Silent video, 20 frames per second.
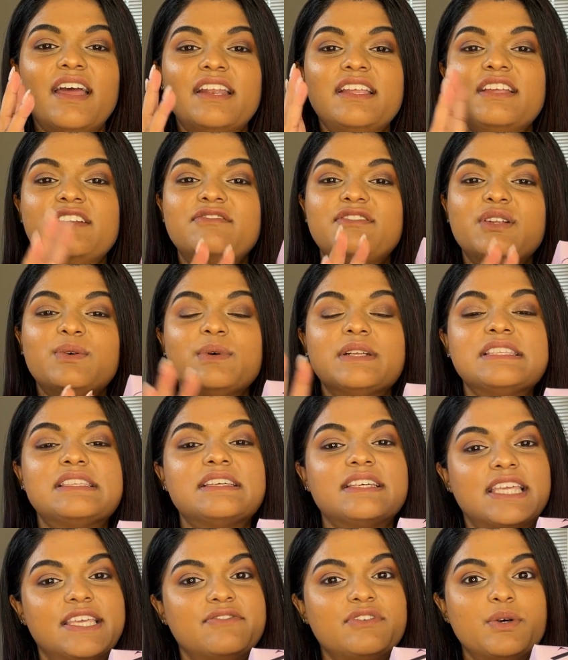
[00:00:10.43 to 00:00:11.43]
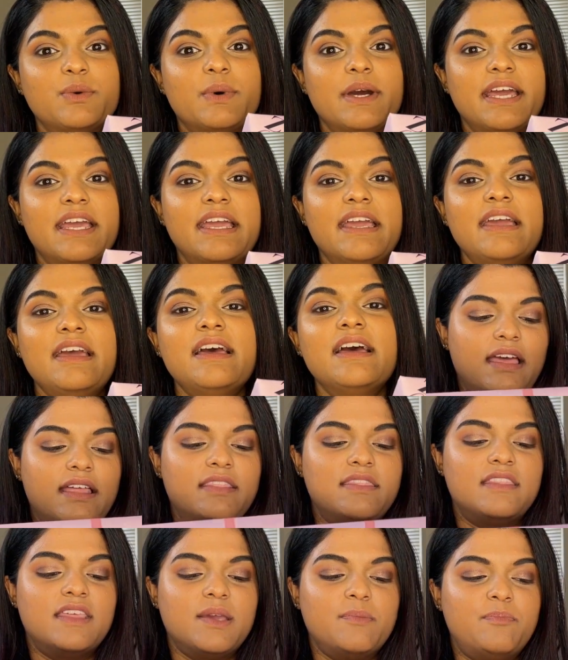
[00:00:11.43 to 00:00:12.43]
an influencer giveaway
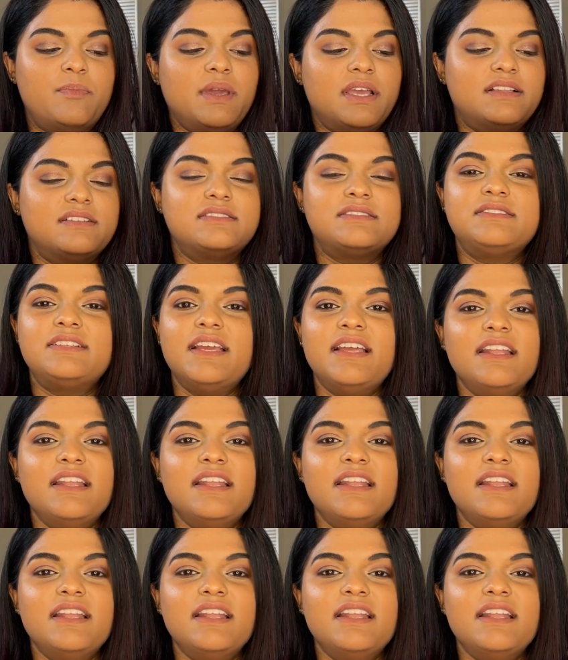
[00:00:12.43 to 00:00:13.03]
and they picked